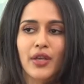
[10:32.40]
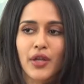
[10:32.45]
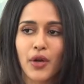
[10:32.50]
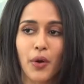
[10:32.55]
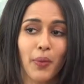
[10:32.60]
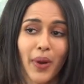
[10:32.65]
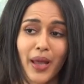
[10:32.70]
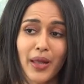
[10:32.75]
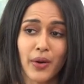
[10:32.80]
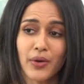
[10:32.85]
you know,
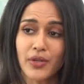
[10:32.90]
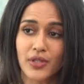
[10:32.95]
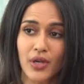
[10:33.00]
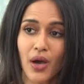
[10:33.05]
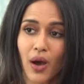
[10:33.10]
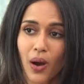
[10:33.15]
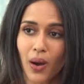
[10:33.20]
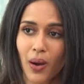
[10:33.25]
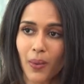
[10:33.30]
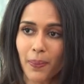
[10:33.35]
right on
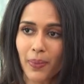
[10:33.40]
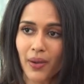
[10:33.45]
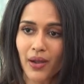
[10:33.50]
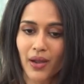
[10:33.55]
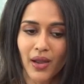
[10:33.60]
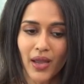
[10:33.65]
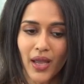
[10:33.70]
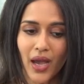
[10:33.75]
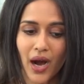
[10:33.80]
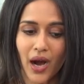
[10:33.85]
top,
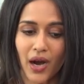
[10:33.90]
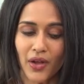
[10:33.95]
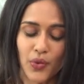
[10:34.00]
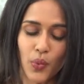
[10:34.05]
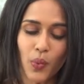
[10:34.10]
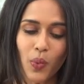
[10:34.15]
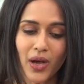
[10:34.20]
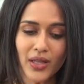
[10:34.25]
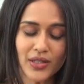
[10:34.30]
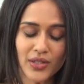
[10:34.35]
are the
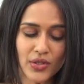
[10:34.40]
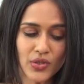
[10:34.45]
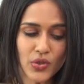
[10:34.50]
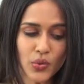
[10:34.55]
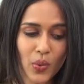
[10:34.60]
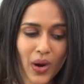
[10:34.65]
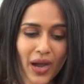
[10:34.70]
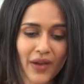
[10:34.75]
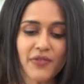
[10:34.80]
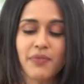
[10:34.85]
ones
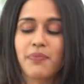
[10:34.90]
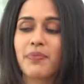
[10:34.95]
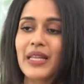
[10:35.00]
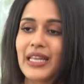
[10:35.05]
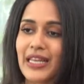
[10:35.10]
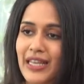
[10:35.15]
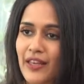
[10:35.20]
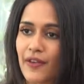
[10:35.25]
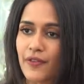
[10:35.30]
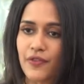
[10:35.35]
who have
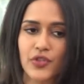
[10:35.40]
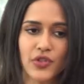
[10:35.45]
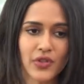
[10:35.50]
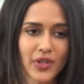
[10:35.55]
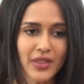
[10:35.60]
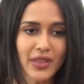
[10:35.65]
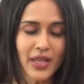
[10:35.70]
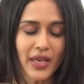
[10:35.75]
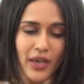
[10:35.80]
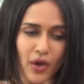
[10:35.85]
believed
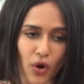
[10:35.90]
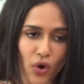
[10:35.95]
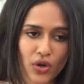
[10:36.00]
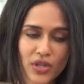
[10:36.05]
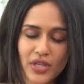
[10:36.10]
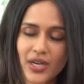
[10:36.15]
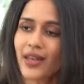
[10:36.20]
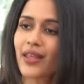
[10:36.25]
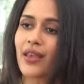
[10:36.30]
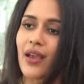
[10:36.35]
that they
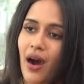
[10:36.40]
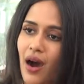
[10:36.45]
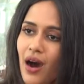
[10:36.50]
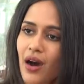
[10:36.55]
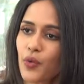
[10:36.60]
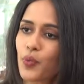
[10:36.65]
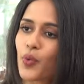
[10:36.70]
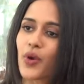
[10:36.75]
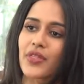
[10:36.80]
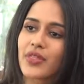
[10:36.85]
already
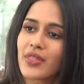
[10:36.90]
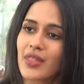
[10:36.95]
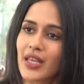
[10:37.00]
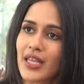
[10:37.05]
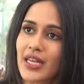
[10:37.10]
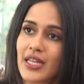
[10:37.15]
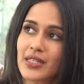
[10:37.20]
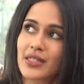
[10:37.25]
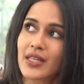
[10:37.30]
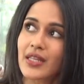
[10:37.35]
are what
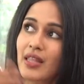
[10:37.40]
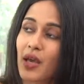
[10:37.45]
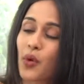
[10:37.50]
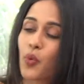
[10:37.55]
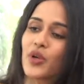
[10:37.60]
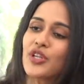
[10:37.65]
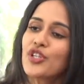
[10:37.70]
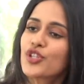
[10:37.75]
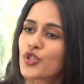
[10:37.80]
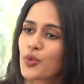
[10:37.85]
it is that they
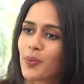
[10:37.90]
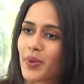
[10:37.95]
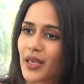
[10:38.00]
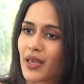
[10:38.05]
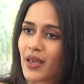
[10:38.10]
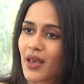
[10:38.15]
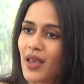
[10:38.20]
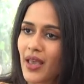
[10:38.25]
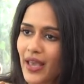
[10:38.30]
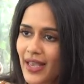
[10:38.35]
wish to
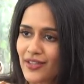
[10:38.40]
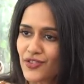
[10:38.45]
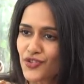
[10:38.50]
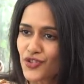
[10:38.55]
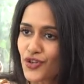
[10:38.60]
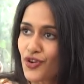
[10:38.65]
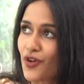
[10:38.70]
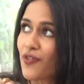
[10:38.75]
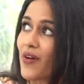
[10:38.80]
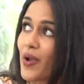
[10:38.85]
be
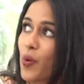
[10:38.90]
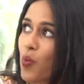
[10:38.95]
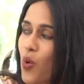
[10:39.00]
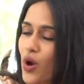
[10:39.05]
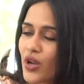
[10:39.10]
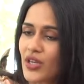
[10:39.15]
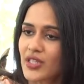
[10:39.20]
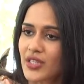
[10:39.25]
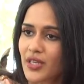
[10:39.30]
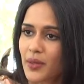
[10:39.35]
instead of I
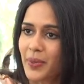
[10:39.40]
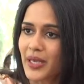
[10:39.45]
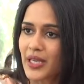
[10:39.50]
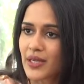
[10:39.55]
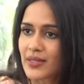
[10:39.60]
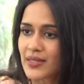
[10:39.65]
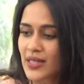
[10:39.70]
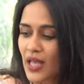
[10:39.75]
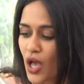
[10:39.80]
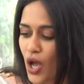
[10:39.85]
want it.
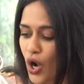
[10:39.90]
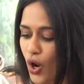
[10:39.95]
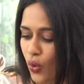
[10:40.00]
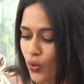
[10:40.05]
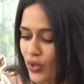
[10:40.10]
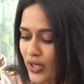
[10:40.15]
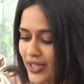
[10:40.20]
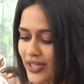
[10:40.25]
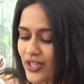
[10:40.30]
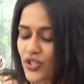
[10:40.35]
Because
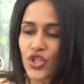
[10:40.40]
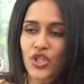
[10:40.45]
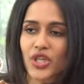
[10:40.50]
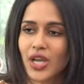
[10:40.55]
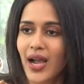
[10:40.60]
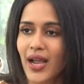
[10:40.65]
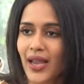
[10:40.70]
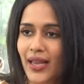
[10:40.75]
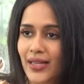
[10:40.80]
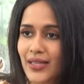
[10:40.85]
only a
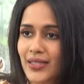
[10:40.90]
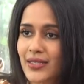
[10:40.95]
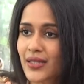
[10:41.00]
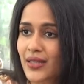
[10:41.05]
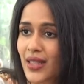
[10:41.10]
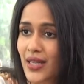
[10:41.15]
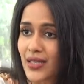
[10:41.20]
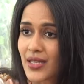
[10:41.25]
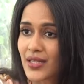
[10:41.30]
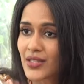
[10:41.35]
child
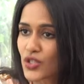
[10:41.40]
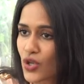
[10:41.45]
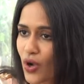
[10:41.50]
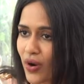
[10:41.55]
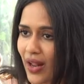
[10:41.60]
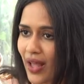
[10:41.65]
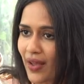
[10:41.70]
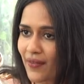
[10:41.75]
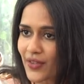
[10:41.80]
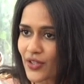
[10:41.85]
that does
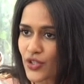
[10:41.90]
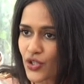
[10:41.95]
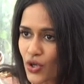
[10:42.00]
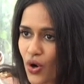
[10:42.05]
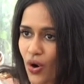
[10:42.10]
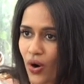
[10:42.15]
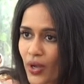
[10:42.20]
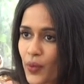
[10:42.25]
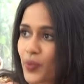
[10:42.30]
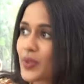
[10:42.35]
not have a
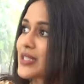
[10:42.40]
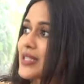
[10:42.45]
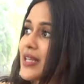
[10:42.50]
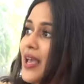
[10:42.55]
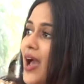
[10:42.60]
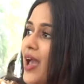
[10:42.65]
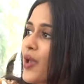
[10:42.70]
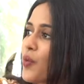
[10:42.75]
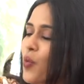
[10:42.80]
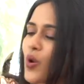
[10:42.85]
toy will say,
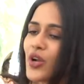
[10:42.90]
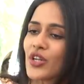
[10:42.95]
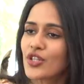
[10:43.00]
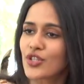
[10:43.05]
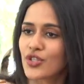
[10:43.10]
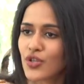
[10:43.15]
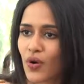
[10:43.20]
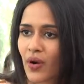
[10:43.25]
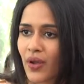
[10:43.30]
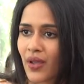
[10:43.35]
I want a
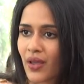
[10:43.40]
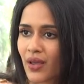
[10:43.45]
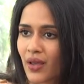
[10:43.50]
toy.